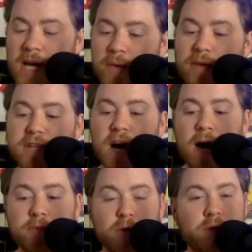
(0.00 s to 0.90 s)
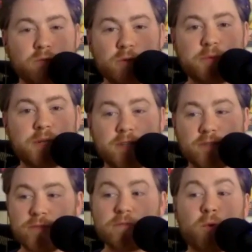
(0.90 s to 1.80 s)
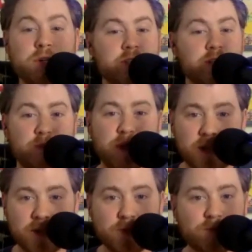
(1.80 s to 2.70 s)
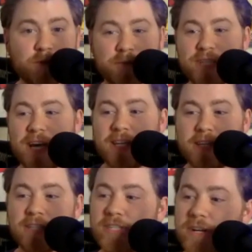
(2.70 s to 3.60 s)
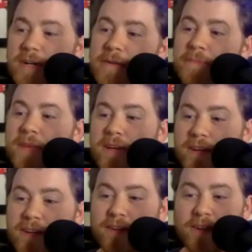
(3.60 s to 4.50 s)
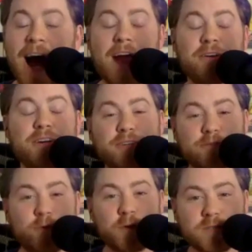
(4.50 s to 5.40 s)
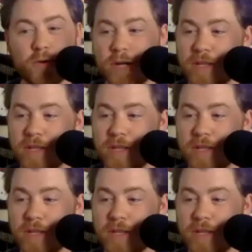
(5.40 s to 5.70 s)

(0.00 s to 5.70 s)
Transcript: Now we have Tom going through a potential divorce, as we hear the rumors that he is hiring a divorce lawyer.